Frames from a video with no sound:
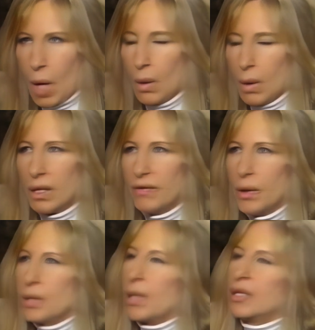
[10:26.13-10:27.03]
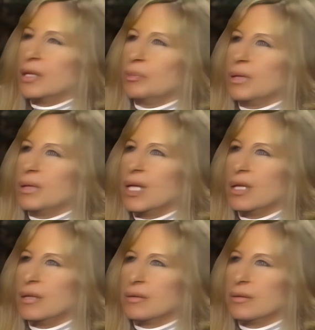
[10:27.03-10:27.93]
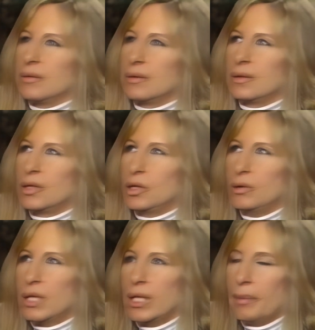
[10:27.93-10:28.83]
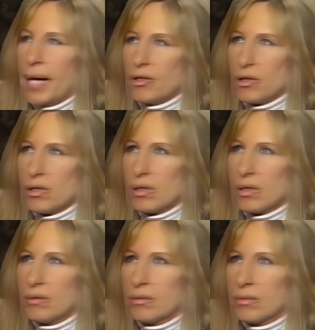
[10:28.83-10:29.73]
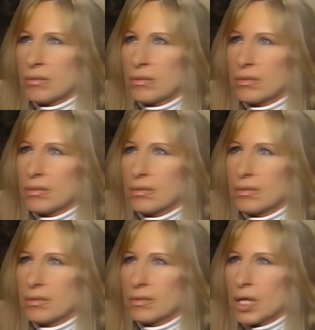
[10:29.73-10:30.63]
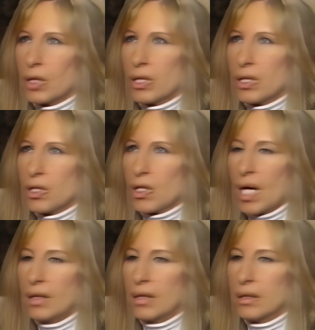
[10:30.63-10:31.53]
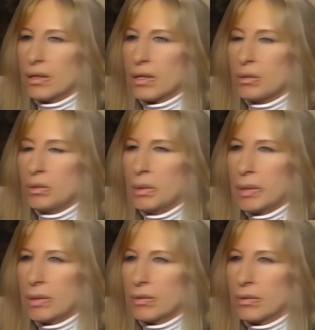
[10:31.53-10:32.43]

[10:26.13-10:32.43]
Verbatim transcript: Well, I've always wanted to play two Cleopatras, her as a child and her as a woman.